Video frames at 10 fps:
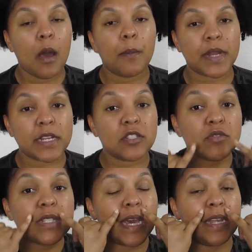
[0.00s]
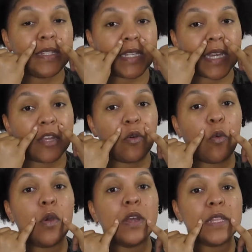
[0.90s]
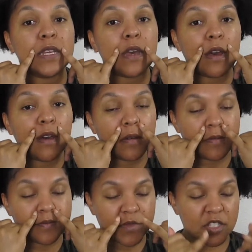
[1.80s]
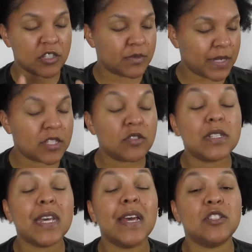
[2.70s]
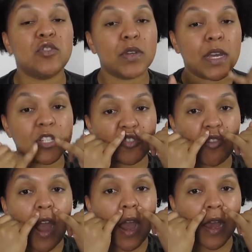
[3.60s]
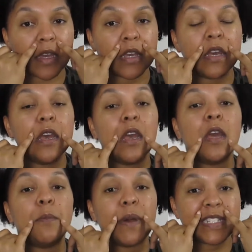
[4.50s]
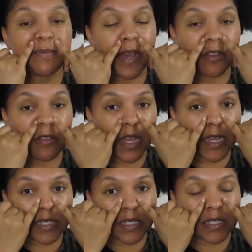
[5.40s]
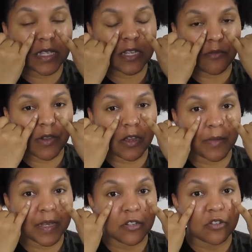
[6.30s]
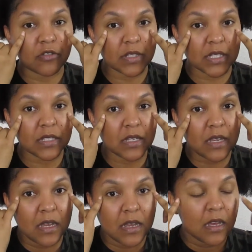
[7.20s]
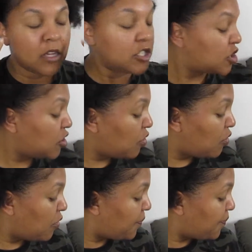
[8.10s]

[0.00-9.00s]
But I do tend to get oily, I do tend to get dry in my smile lines and around my nose. So